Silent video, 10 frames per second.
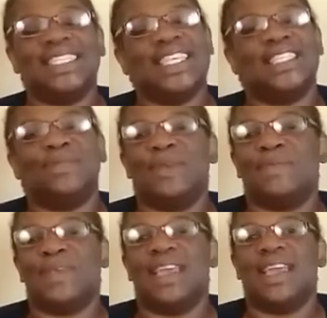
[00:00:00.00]
it's Sweet
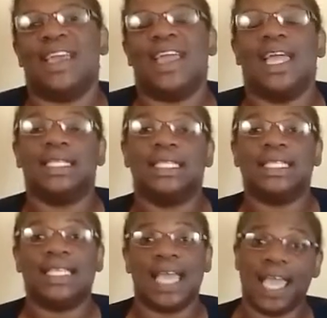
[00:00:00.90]
Pea here, and
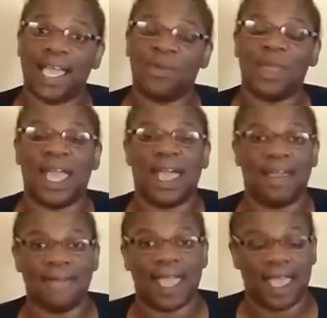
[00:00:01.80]
today we have
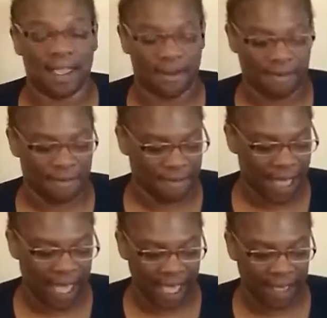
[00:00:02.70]
a
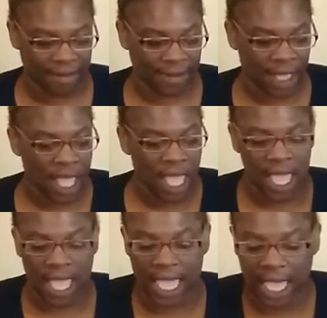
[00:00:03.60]

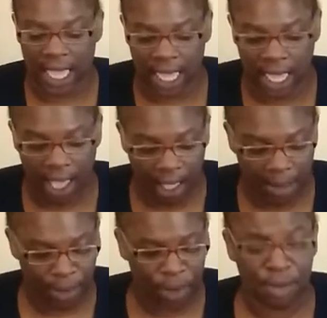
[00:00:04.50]
5-cup
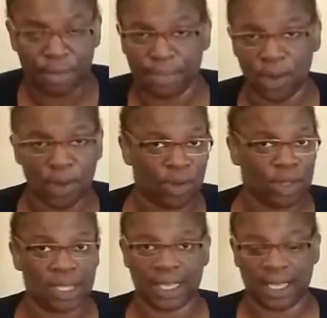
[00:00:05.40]

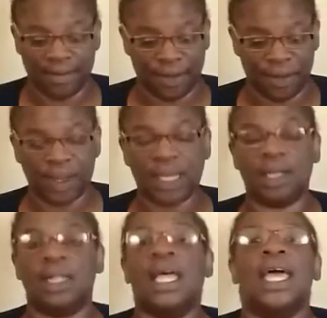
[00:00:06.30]
bowl, if you
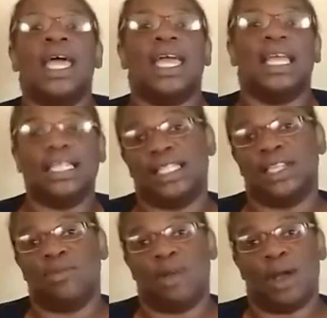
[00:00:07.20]
will, instant
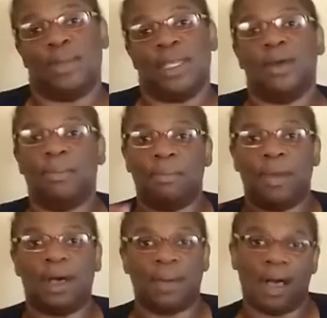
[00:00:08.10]
ramen
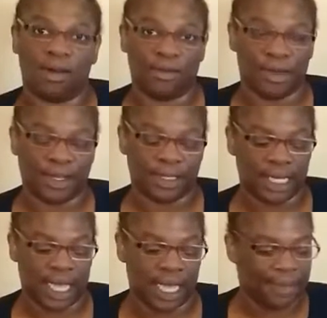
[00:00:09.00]
mukbang for you
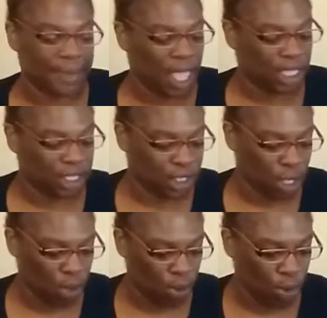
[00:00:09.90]
today.
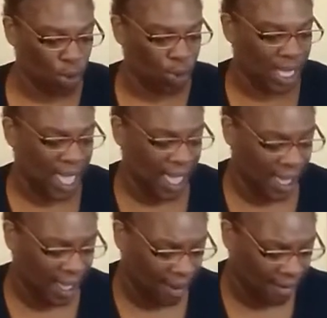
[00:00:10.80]
So we
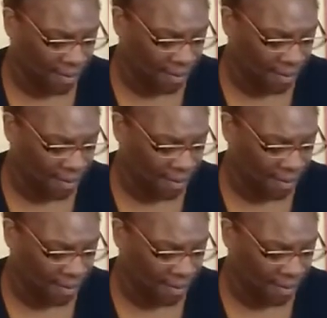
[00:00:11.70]
have